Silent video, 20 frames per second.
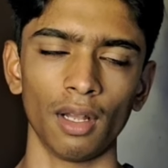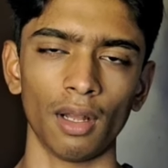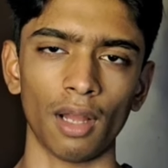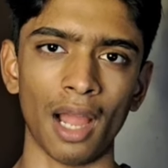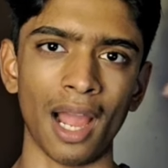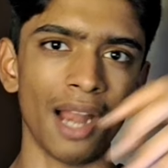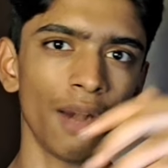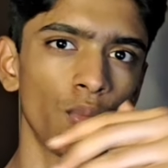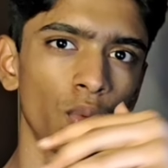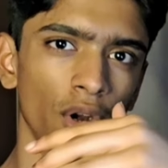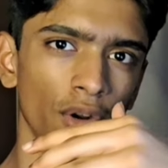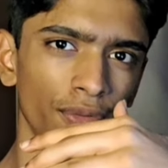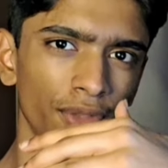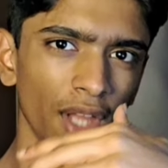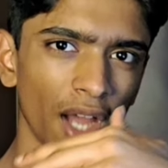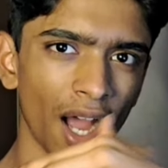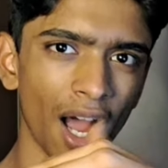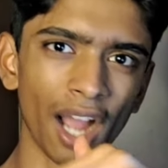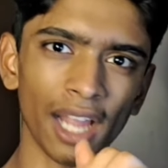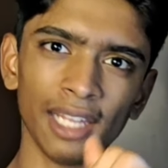I had one of the
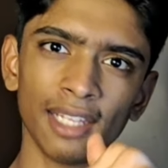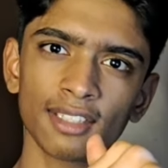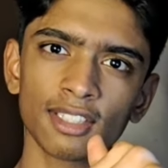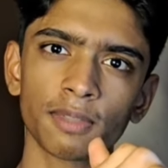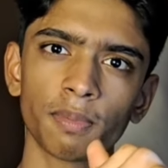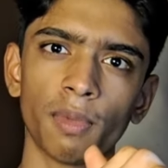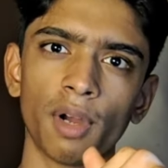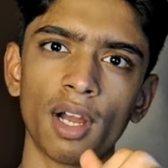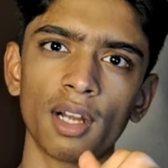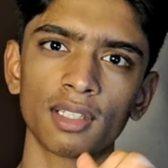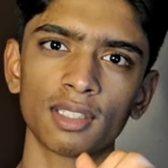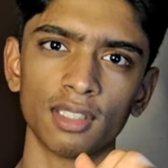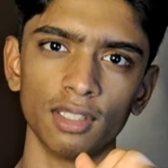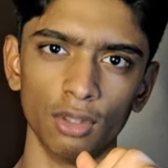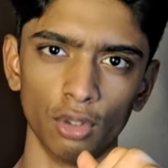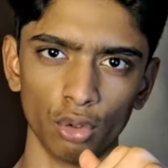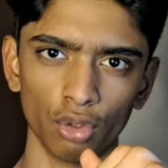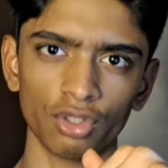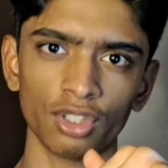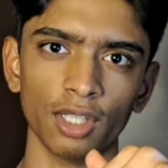highest marks in
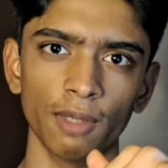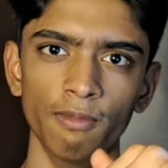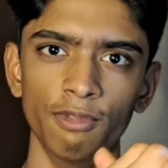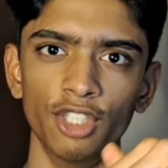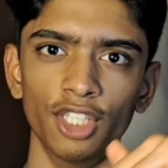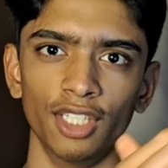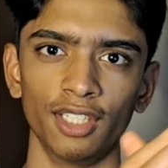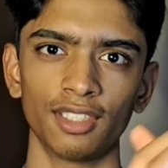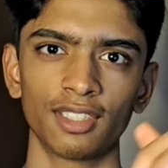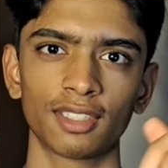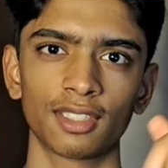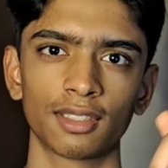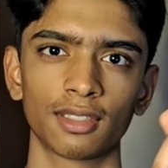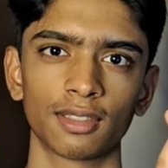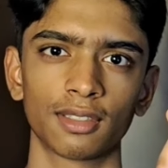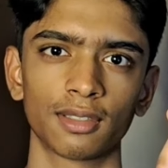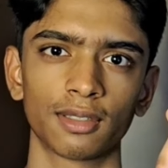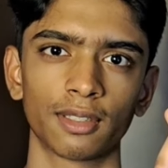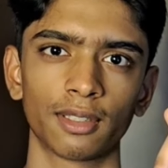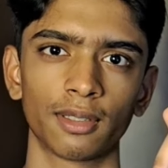those subjects.
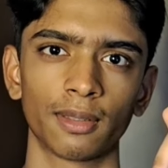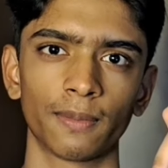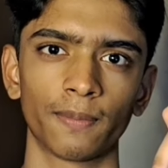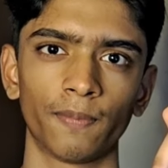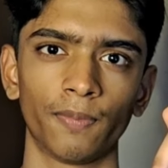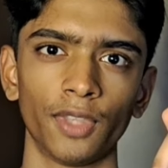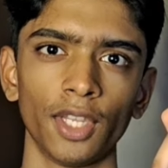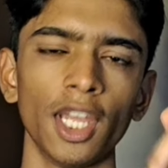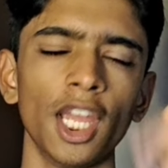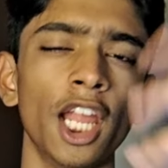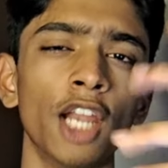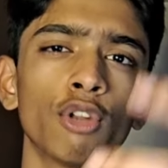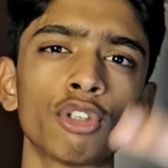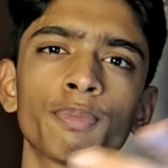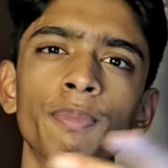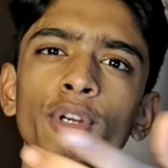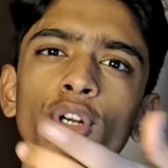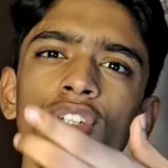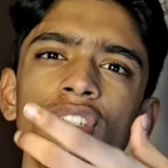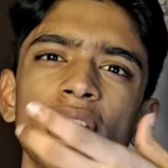It was
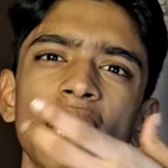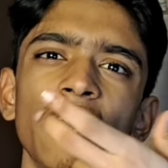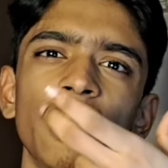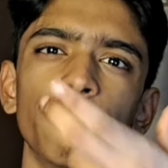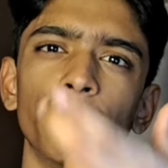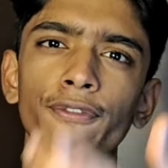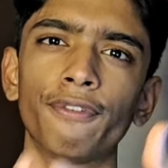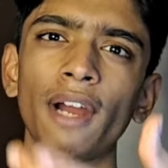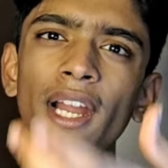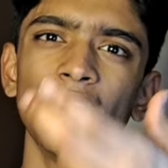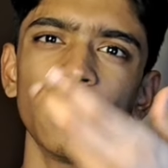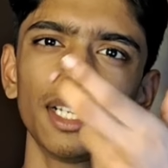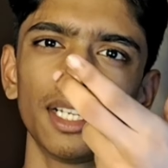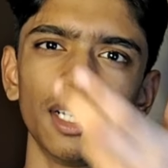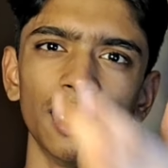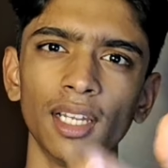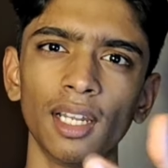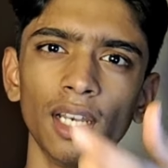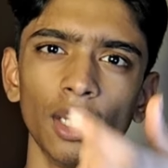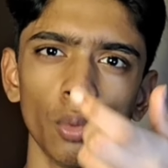because I defined
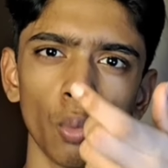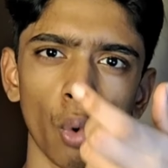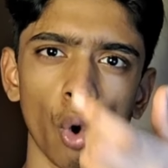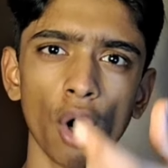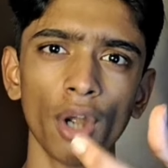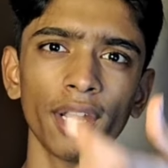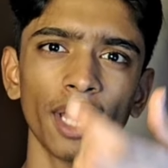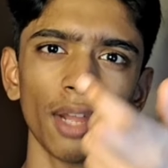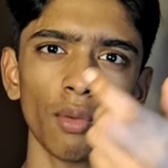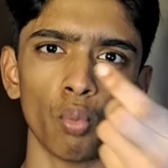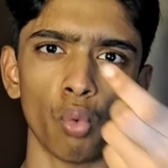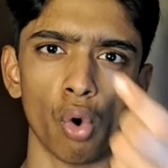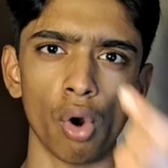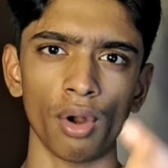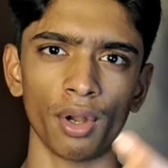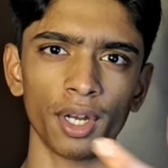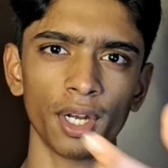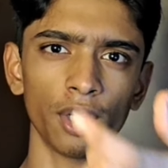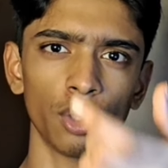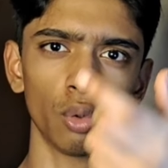clearly what I
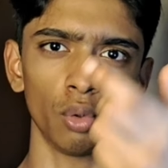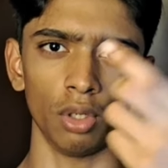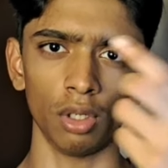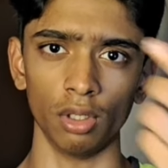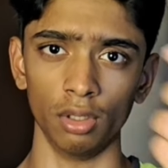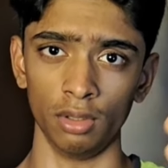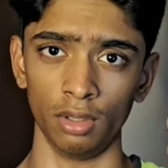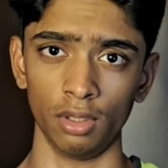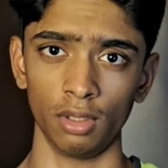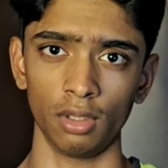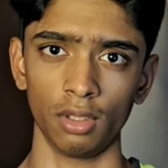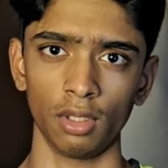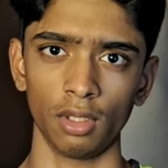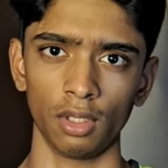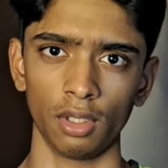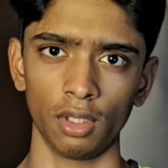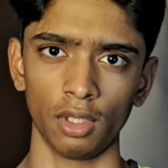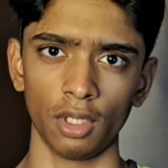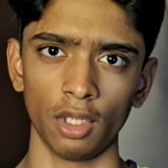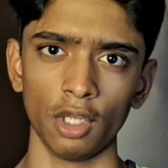wanted to learn.
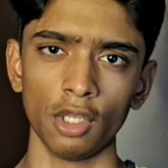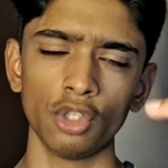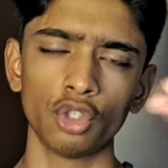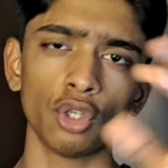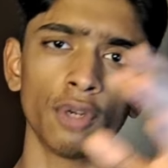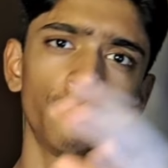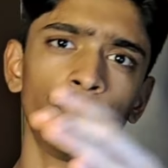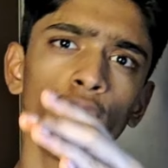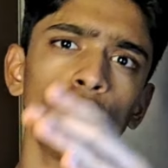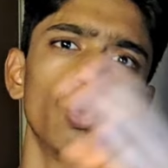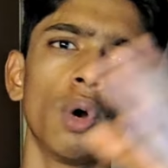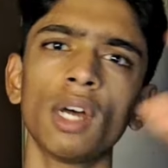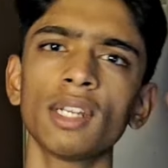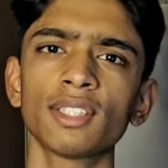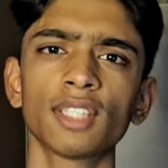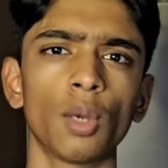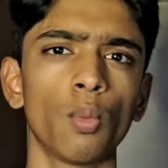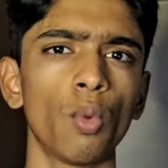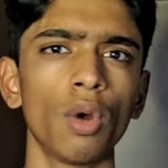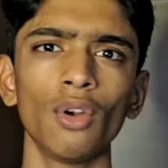So if you are
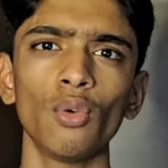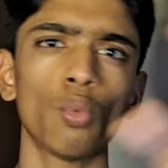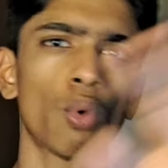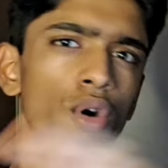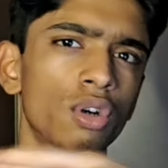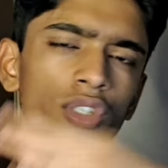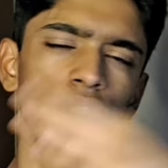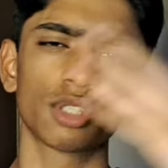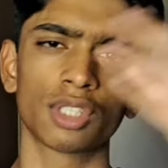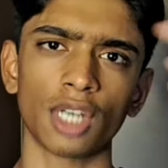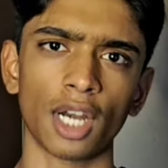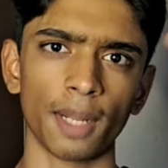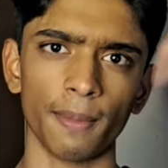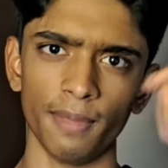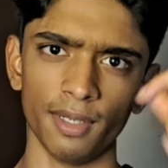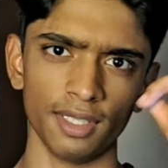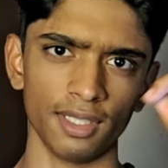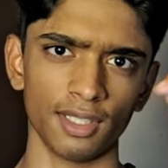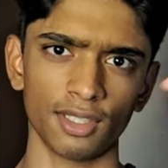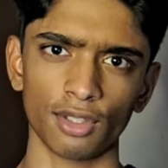someone who wants to start a
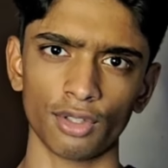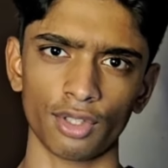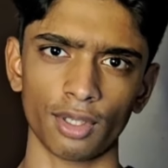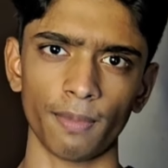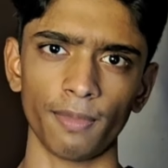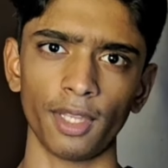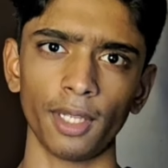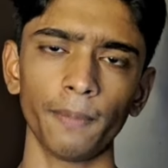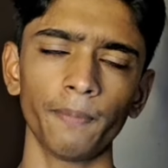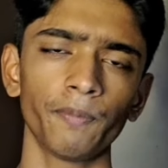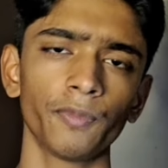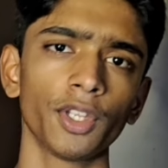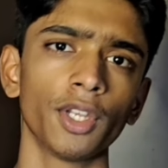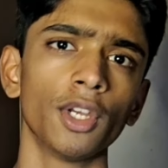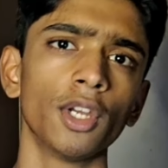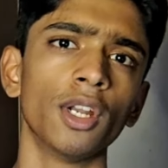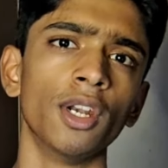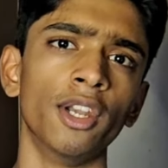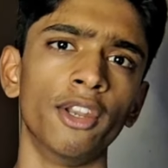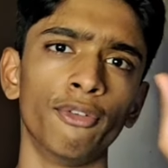business or something,
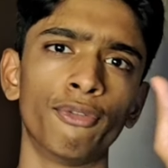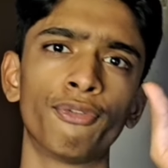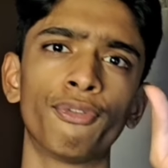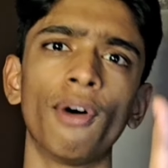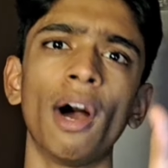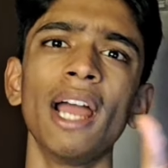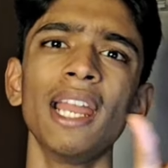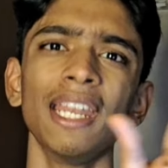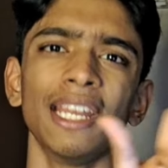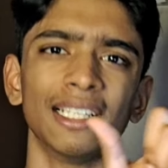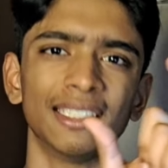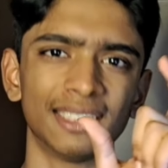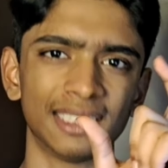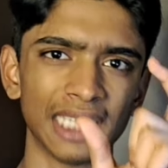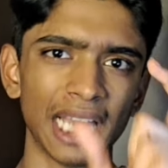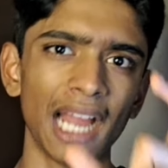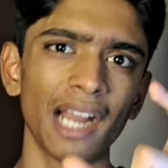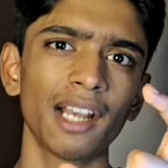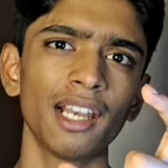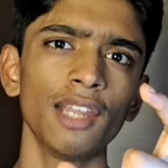define
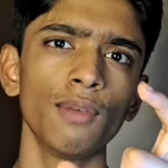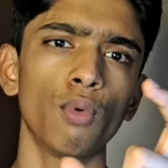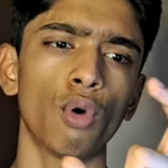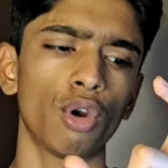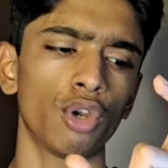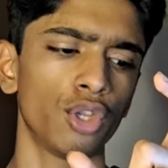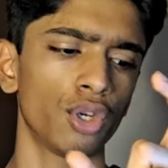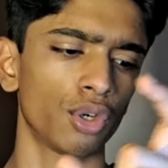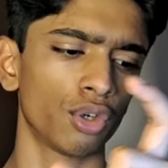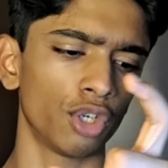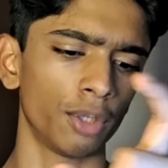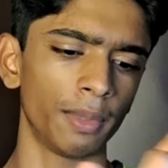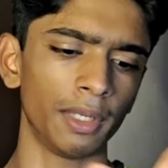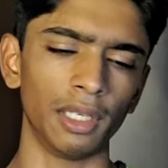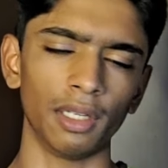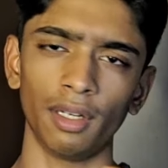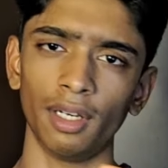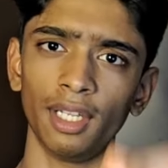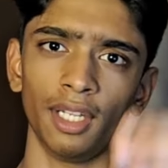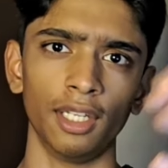exactly what you're going to be
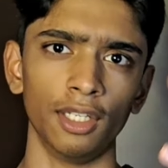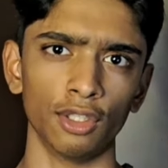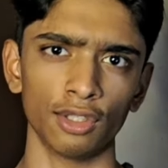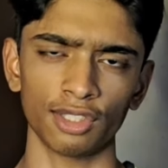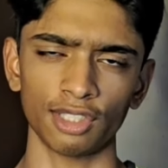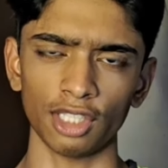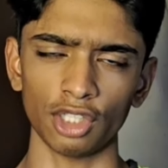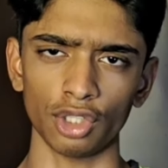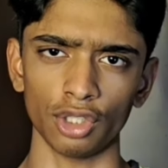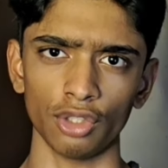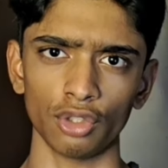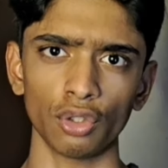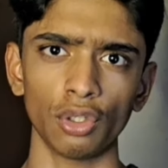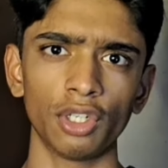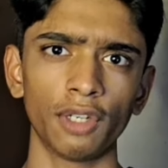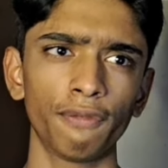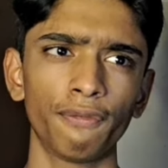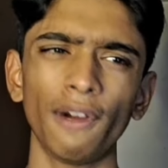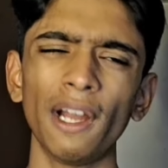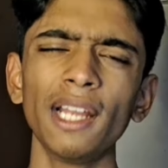learning in your session. So
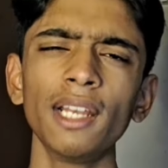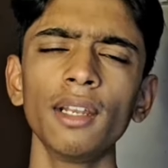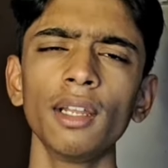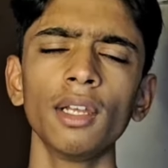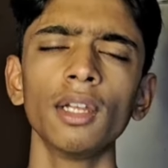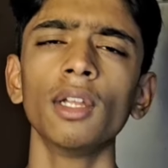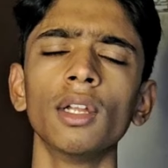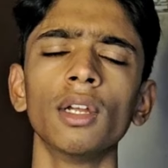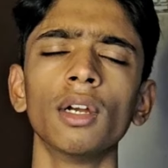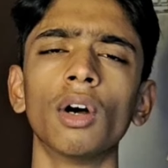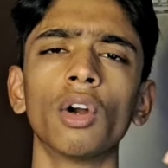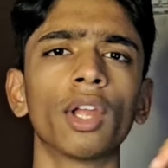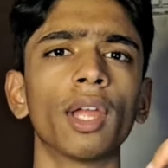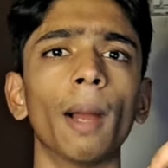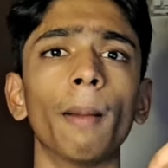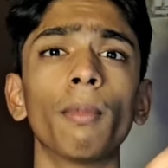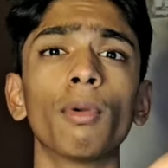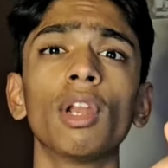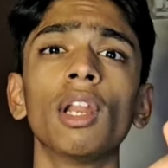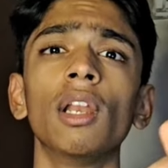define, okay,
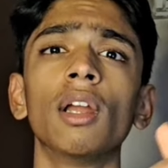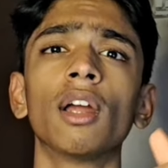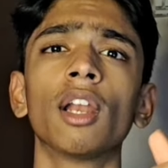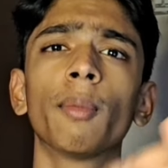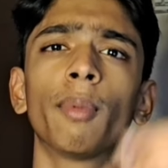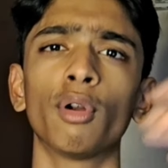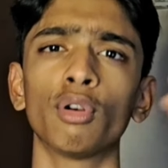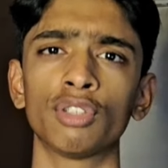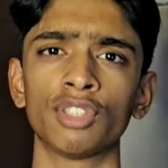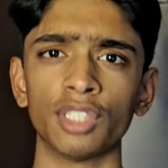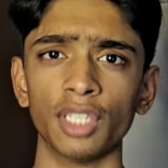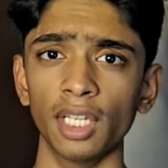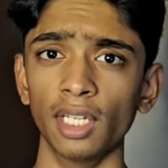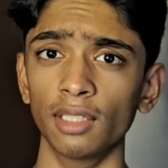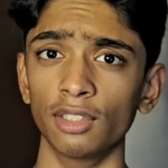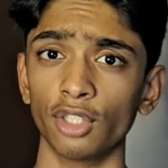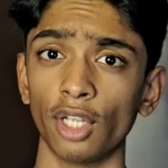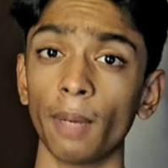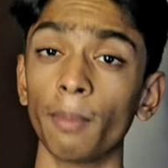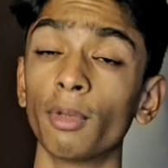I'm going to learn about
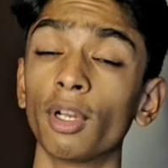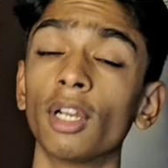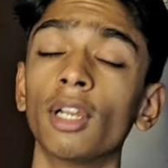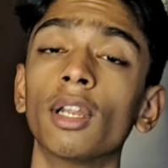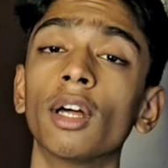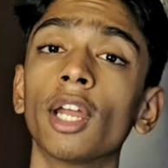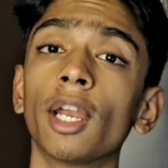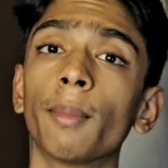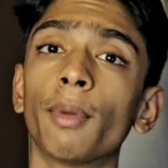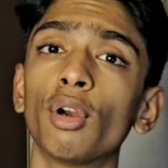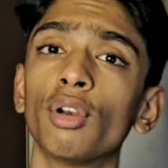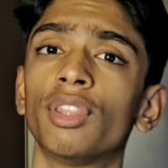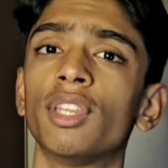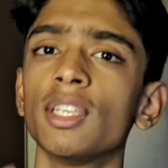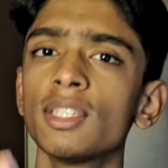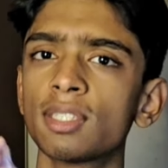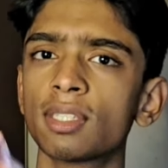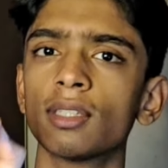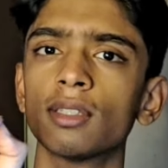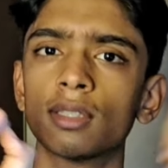sales, or I'm going to learn about
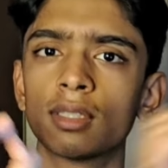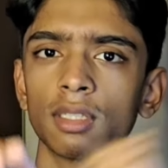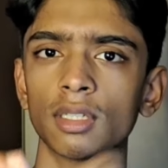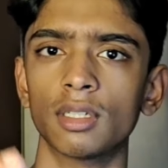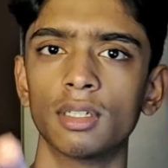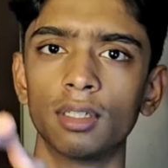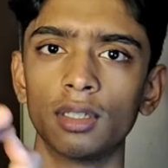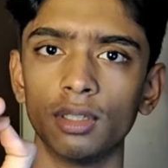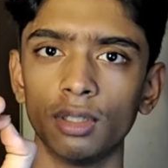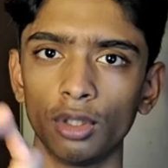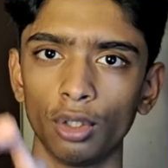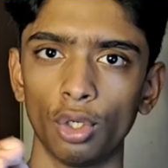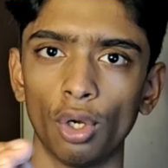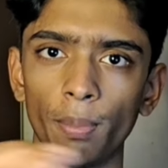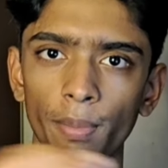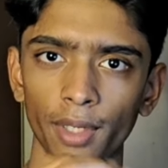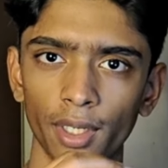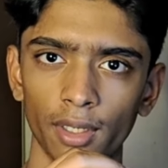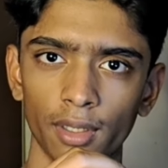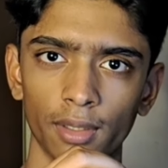this certain
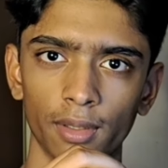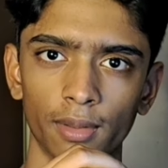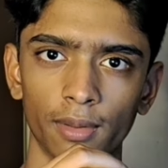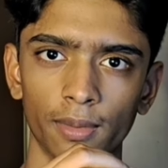topic.